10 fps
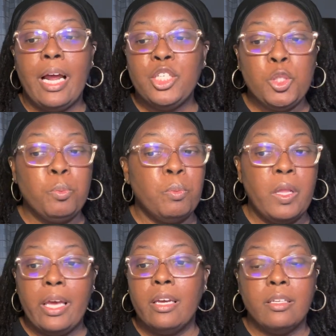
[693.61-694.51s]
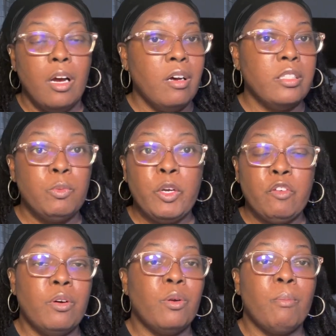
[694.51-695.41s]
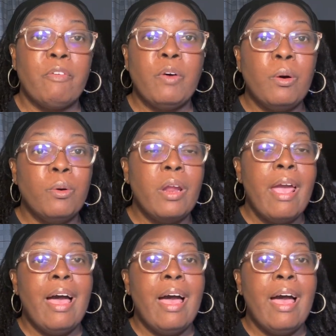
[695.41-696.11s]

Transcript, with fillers: I just play it on speakerphone on my phone.